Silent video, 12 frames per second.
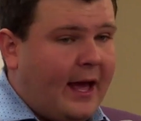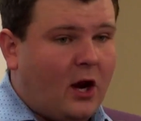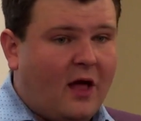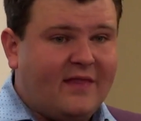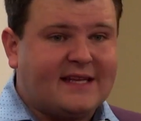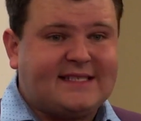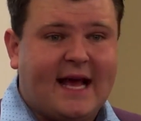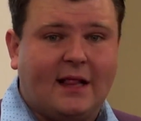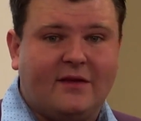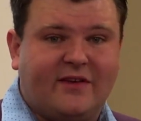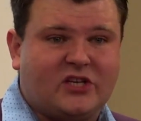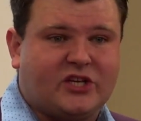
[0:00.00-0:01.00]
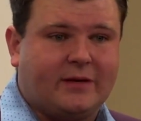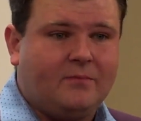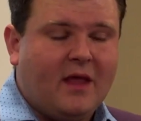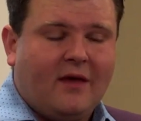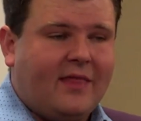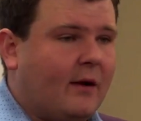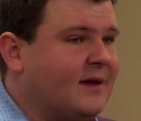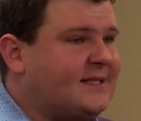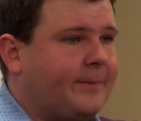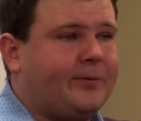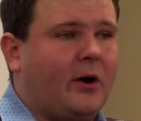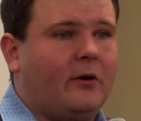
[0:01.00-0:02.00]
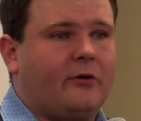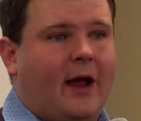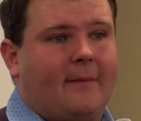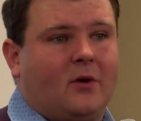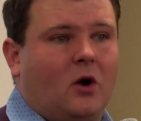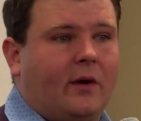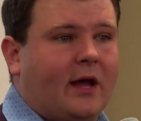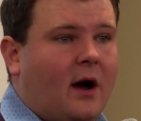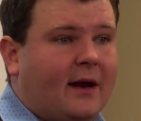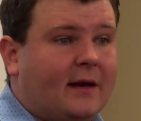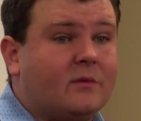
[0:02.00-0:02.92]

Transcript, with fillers: And on that television there was a program going on.